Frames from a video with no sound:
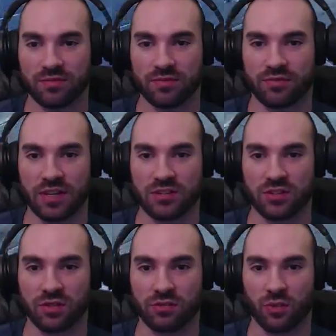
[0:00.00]
phased
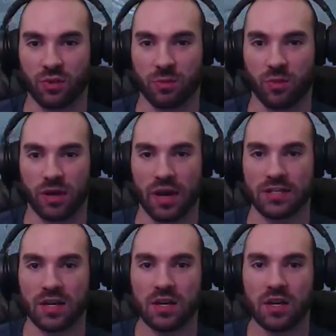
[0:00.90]
to the floor, poor
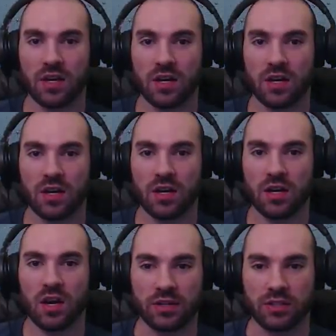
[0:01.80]
guys all our
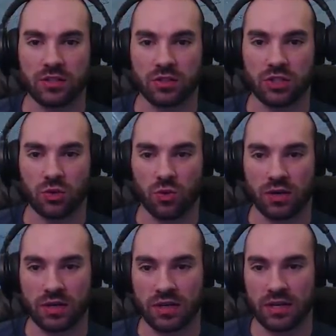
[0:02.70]
Rexes are stored
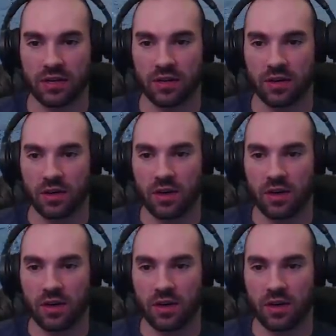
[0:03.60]
in here.